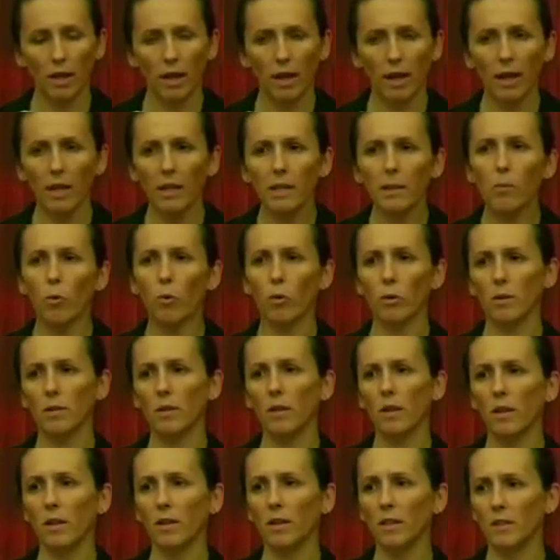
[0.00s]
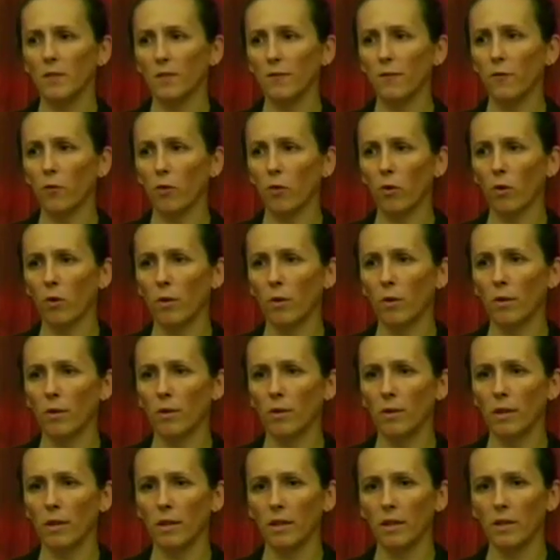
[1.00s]
any more than it is for
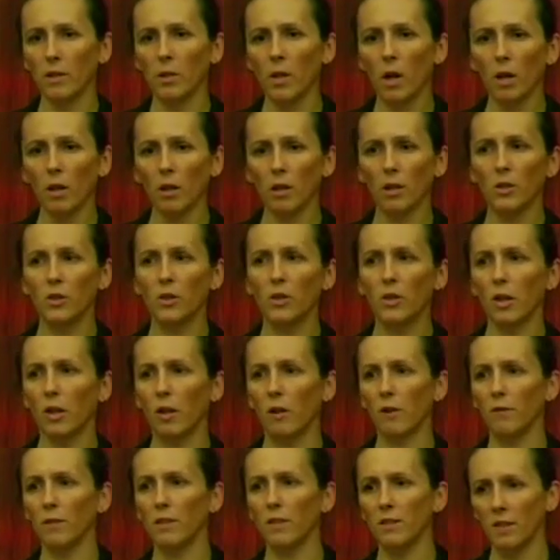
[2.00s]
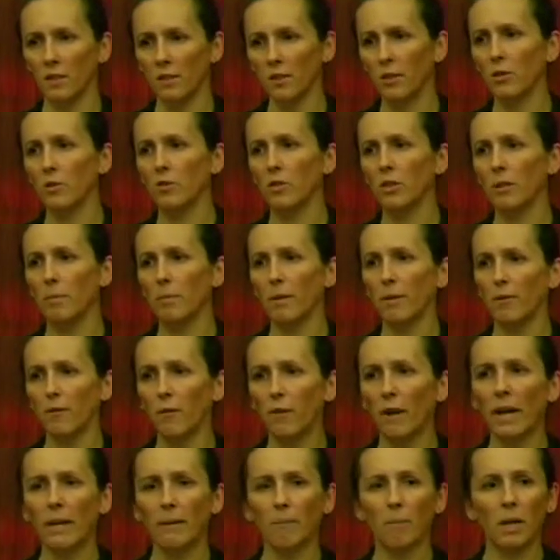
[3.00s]
the knowledge of these issues to be
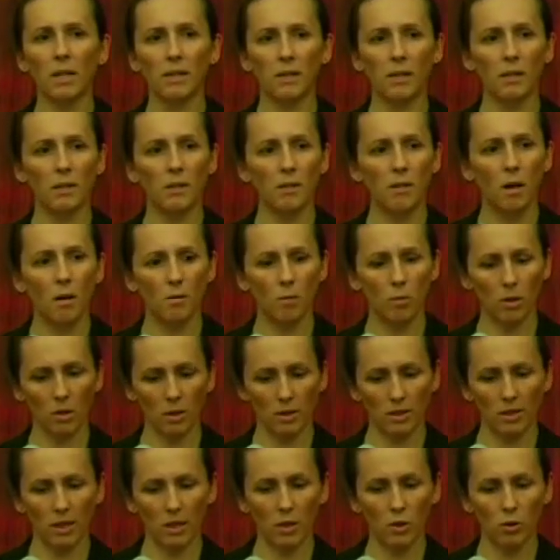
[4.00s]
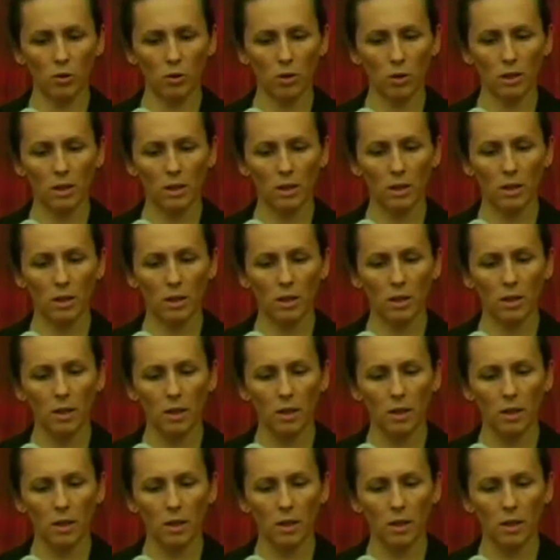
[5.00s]
fragmented and not really centrally